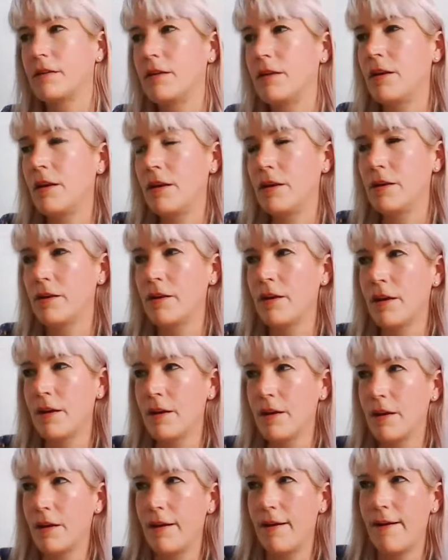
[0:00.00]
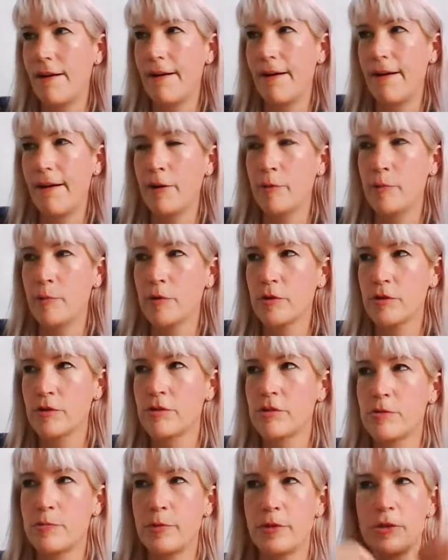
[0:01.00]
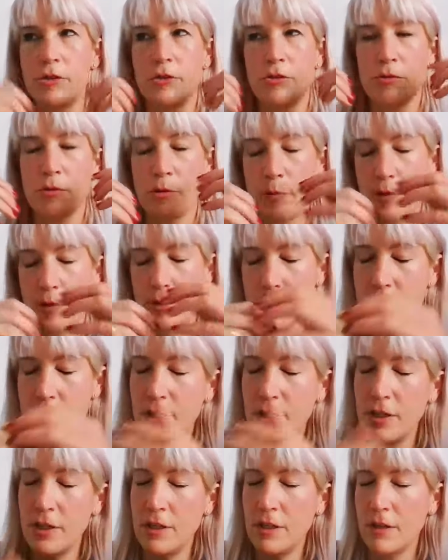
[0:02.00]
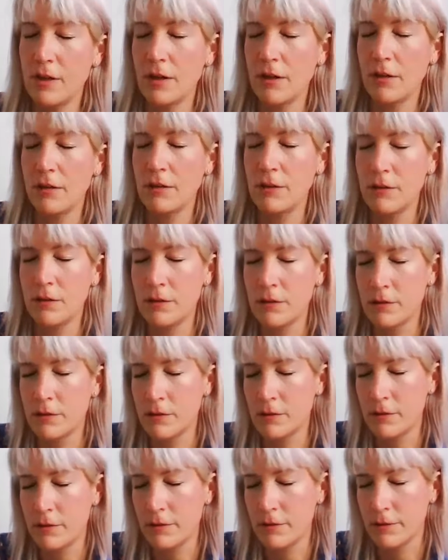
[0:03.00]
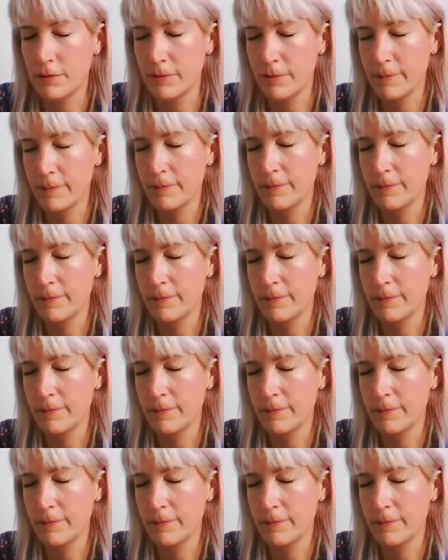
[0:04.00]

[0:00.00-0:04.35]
not a hyper spiritual person. I'm